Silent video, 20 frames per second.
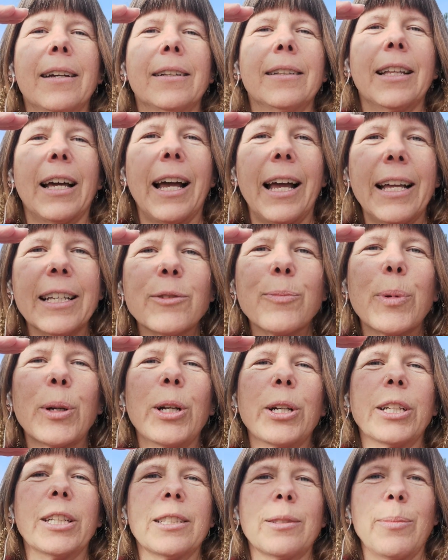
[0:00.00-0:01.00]
the
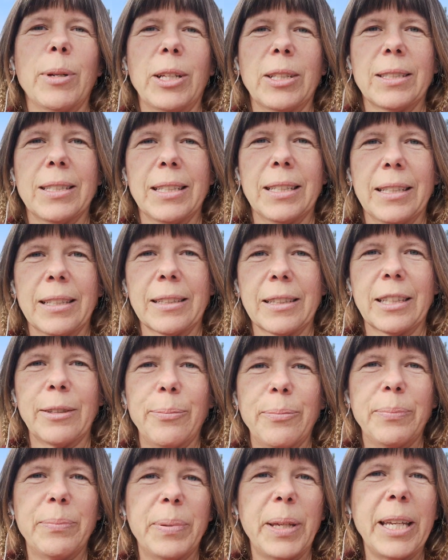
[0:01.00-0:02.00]
iceberg is melting, the
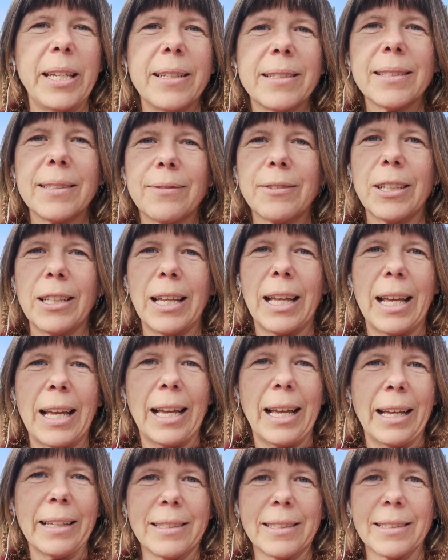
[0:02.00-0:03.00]
piece of
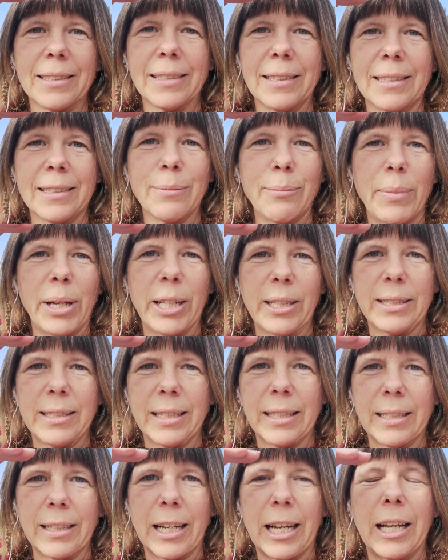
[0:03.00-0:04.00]
glass is
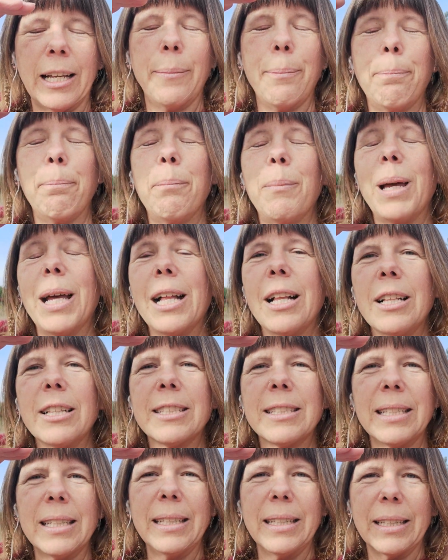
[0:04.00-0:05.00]
melting, I am
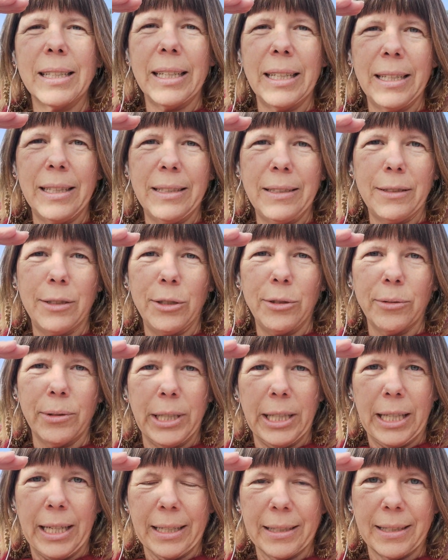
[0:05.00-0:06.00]
melting into
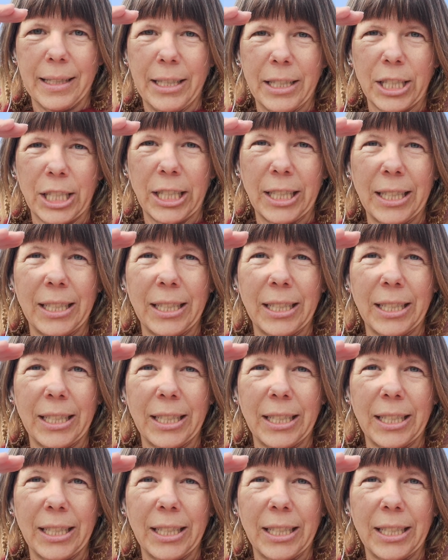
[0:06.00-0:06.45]
relaxation.